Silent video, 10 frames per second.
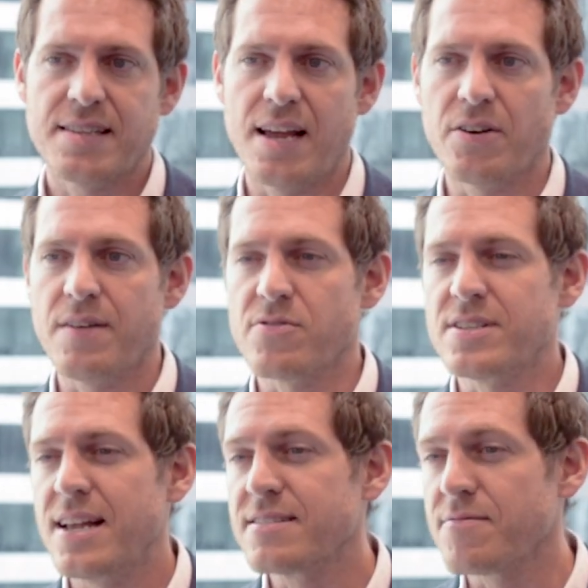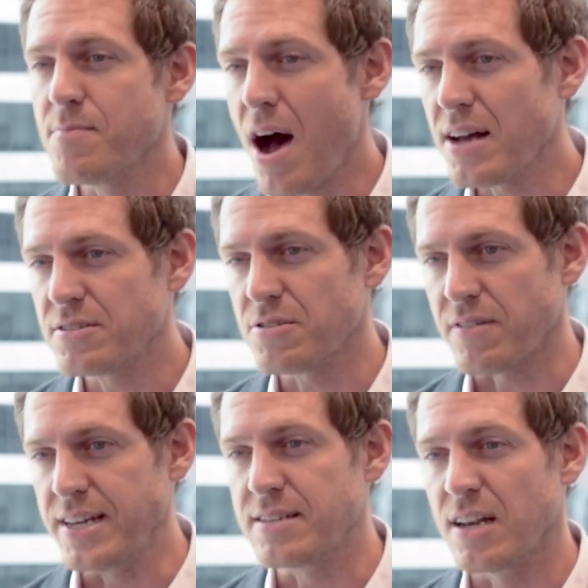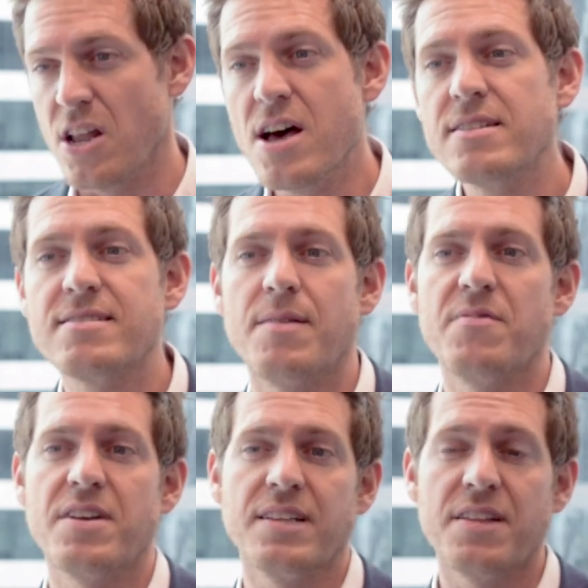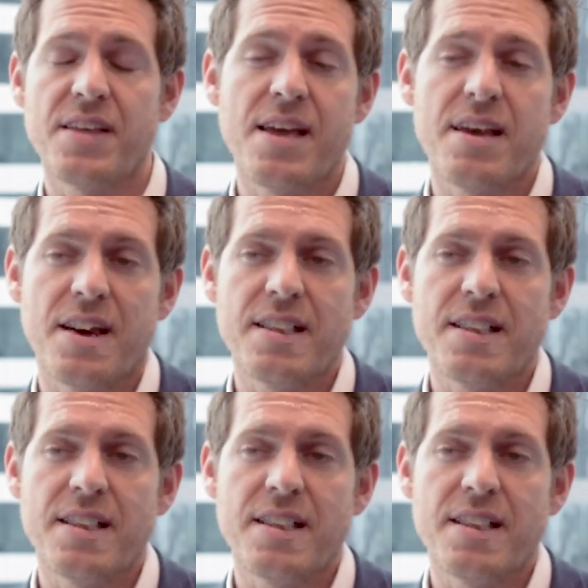They're looking for a sense of mastery, to learn something that they, uh,